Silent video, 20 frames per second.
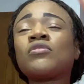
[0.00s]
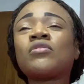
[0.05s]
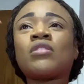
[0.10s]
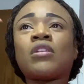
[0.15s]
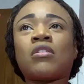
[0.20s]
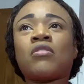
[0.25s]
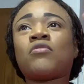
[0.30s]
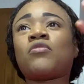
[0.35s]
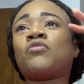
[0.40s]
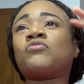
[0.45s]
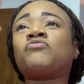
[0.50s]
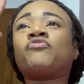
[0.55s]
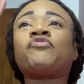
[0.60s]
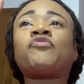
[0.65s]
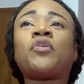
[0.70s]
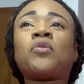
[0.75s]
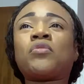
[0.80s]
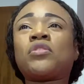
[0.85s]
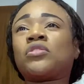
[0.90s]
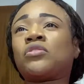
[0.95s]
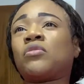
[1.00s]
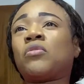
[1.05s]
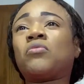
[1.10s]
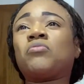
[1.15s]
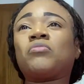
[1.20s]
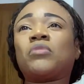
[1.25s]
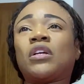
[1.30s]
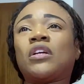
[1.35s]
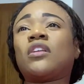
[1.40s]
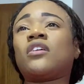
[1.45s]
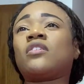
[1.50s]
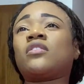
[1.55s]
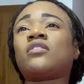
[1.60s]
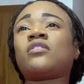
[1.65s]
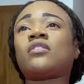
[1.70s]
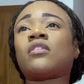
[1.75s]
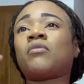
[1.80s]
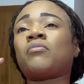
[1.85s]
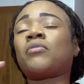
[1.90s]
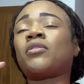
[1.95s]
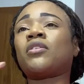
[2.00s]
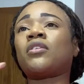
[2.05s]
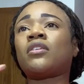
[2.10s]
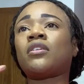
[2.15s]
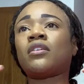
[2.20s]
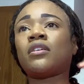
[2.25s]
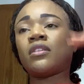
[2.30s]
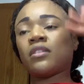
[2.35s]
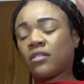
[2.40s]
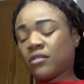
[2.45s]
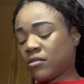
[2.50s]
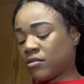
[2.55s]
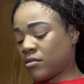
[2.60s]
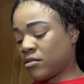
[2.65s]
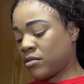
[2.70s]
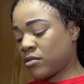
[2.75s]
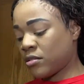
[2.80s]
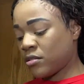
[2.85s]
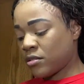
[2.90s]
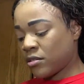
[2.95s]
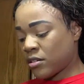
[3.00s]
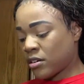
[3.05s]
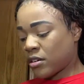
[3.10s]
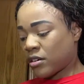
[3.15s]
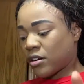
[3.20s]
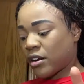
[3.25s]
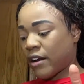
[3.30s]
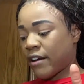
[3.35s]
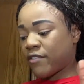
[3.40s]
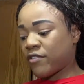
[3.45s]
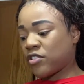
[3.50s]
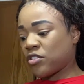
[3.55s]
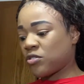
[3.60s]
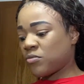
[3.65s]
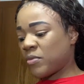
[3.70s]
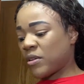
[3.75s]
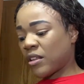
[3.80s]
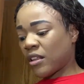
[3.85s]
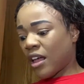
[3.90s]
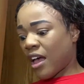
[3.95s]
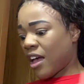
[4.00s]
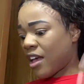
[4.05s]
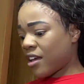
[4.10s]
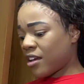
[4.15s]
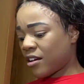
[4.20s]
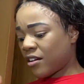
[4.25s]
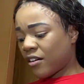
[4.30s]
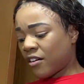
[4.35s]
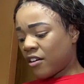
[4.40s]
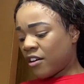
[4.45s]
I don't know, focused on me this summer, and I've just been, like,